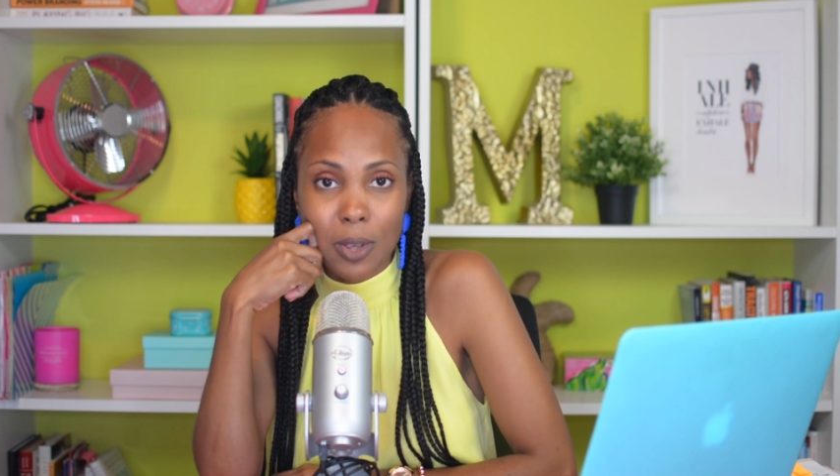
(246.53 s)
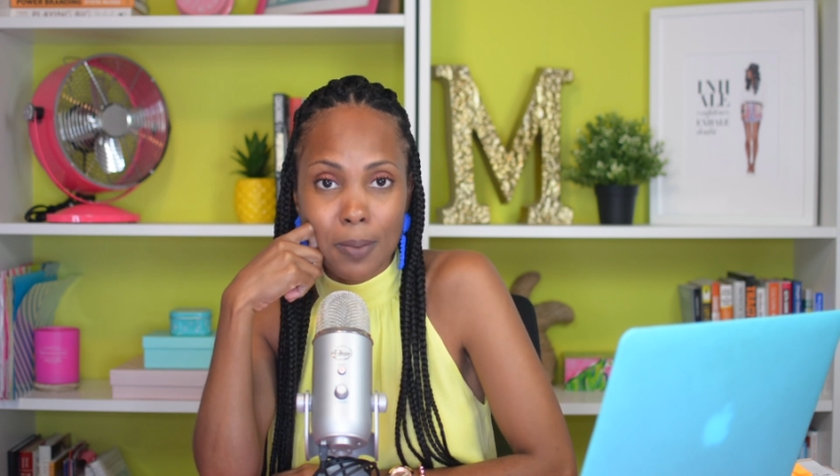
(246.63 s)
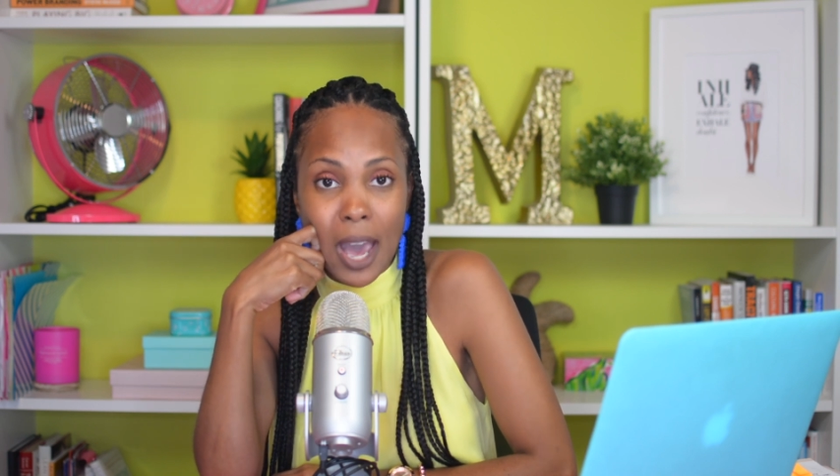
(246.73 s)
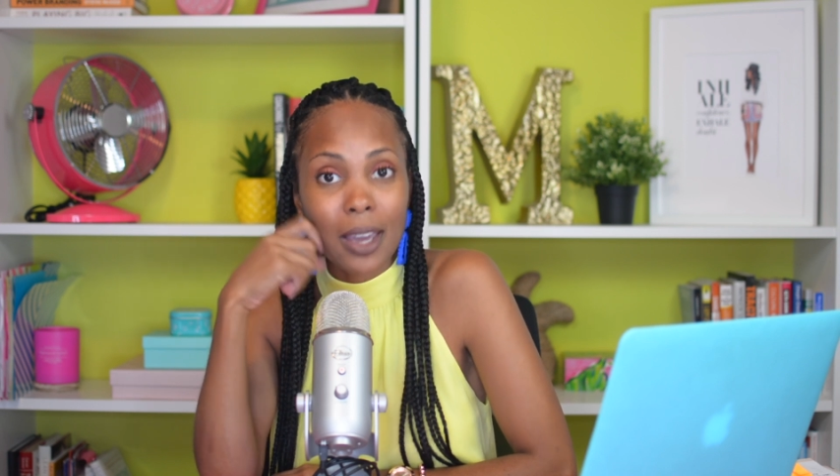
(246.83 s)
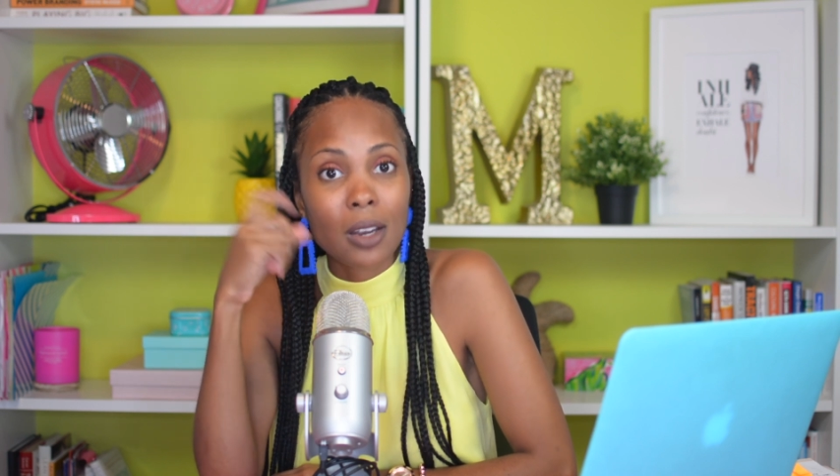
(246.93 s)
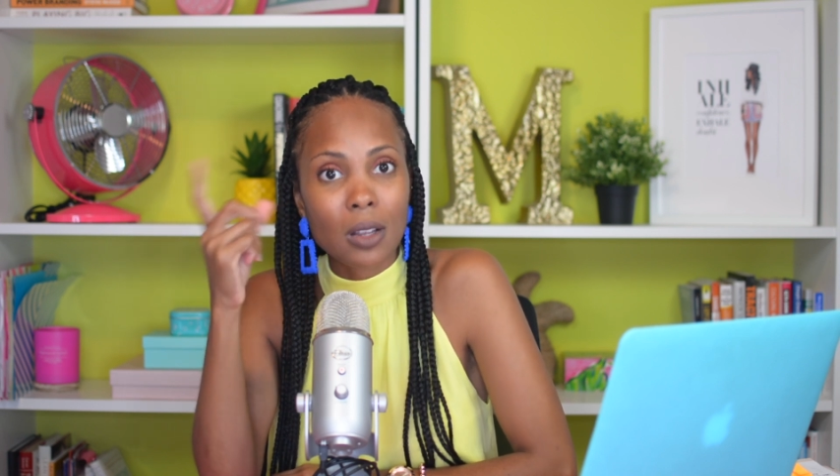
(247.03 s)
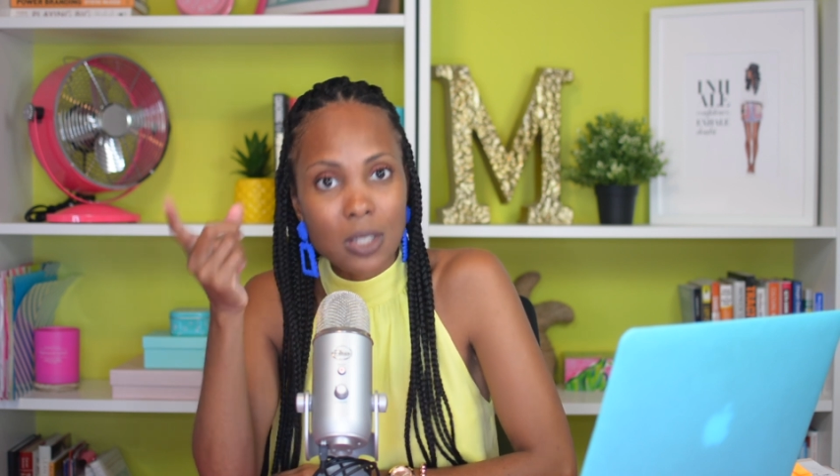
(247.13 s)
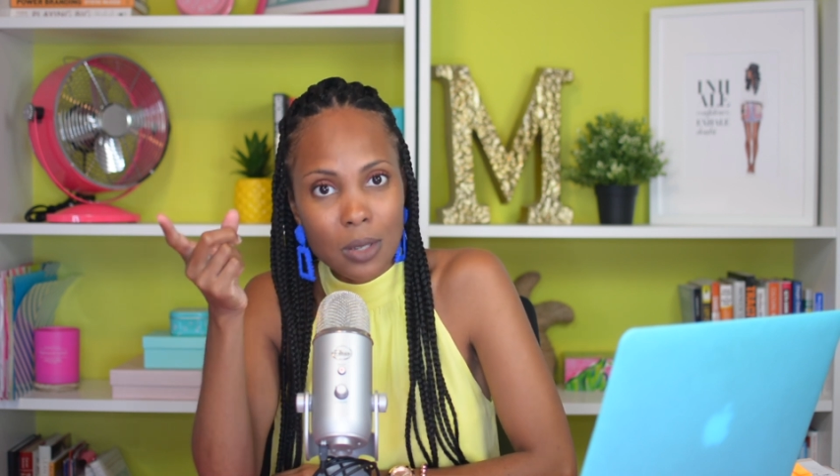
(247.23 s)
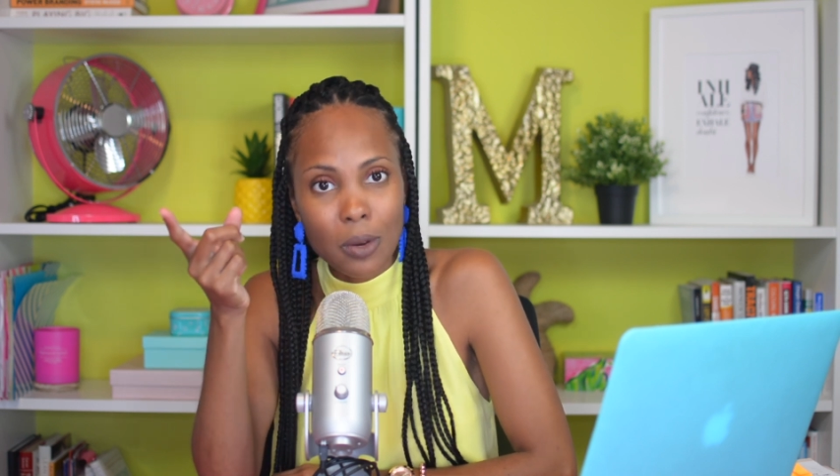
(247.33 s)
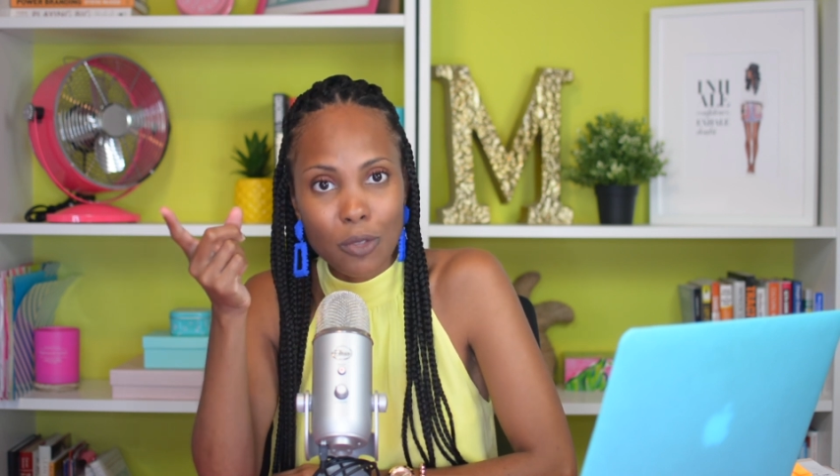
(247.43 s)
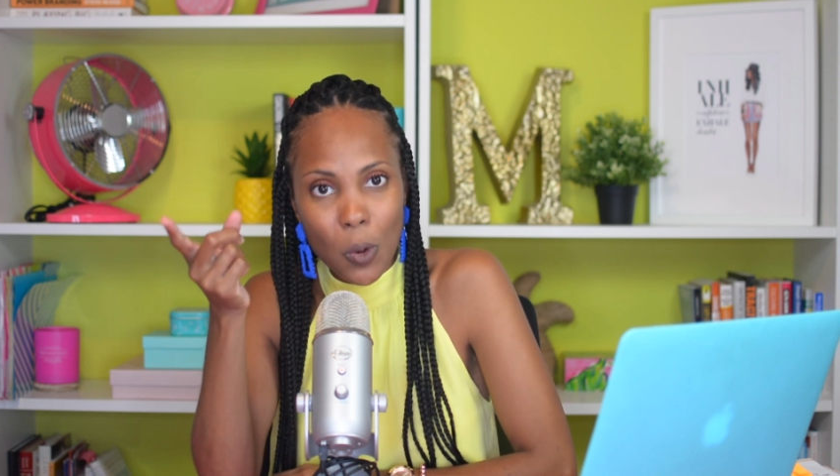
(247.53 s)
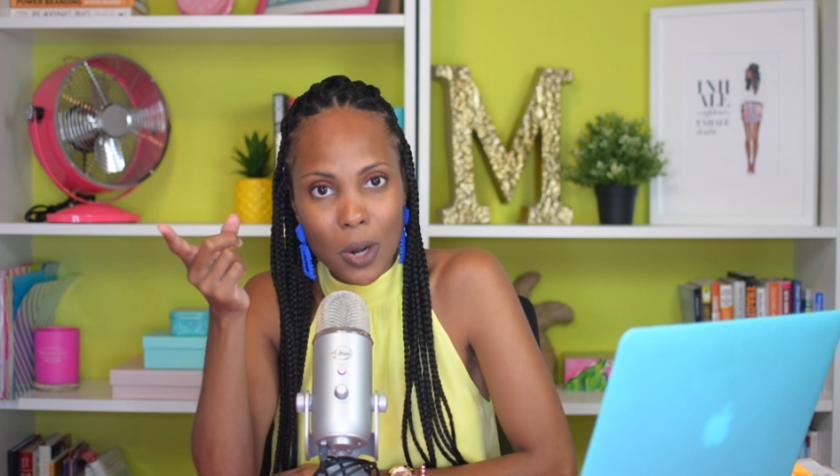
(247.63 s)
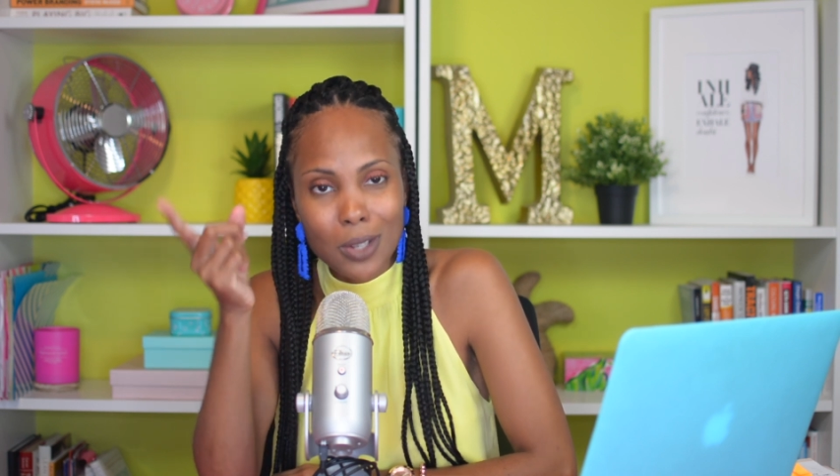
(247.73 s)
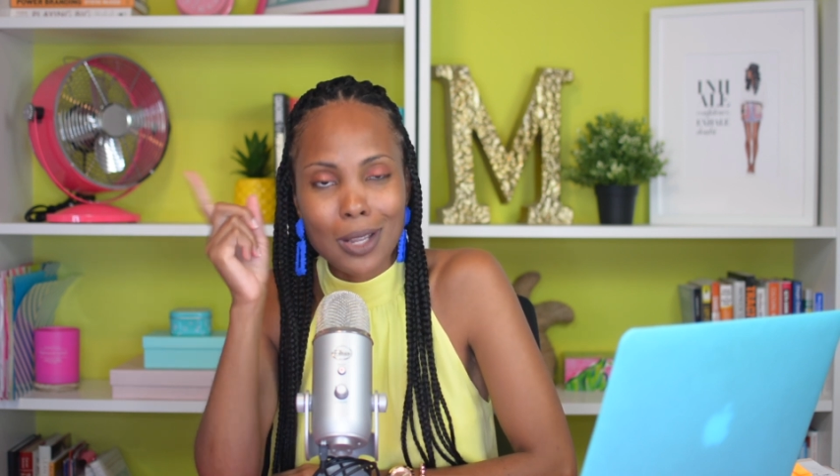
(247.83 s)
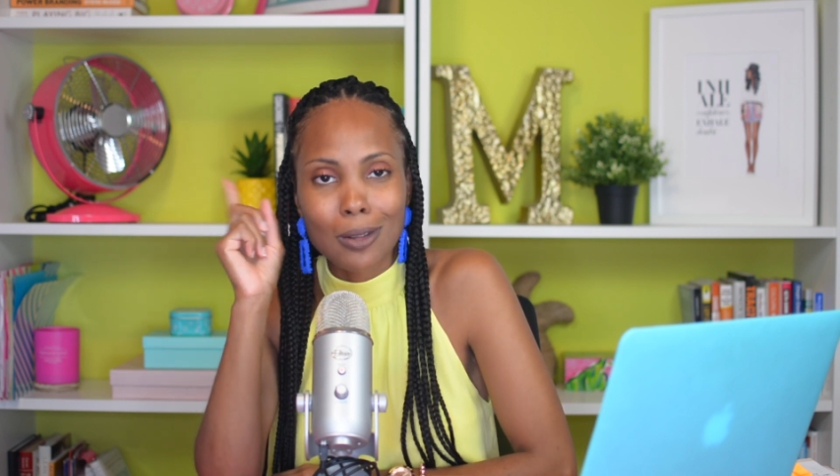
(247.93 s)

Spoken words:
feedback and also, of course,